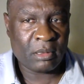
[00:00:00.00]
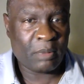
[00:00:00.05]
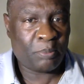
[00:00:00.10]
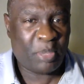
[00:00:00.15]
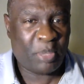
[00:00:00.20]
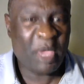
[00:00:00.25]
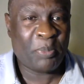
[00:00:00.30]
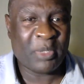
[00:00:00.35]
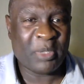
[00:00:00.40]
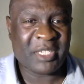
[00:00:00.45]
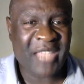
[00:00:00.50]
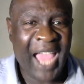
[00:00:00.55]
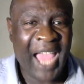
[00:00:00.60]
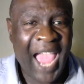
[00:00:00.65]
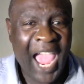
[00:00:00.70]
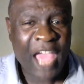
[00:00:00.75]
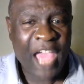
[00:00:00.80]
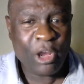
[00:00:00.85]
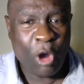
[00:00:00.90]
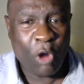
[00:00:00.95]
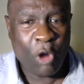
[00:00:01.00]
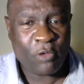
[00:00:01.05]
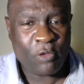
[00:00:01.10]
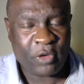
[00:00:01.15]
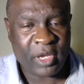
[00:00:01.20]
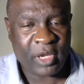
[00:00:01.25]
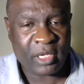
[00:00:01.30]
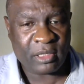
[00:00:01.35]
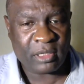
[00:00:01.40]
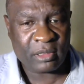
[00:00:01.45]
People died
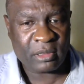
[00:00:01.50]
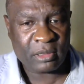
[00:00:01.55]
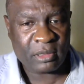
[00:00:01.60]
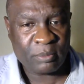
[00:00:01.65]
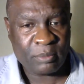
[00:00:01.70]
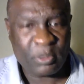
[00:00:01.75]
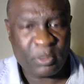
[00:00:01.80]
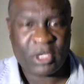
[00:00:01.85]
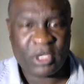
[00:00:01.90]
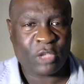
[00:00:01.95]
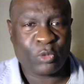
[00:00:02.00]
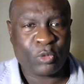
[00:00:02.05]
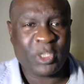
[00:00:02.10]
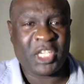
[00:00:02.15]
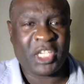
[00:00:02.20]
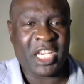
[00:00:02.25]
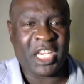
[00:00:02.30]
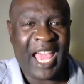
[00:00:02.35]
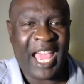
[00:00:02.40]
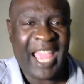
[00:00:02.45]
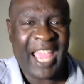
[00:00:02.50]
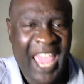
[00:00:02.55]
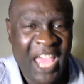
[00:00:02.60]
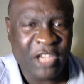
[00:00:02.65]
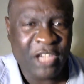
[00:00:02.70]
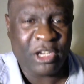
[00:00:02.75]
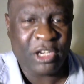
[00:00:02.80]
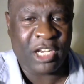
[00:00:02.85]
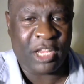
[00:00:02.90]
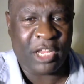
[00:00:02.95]
over it because we did not
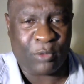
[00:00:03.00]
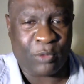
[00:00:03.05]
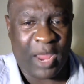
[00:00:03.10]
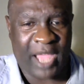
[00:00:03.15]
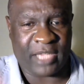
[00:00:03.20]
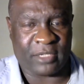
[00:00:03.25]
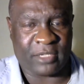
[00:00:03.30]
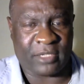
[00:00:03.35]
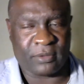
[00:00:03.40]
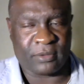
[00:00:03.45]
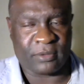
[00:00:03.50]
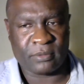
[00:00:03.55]
handle it right.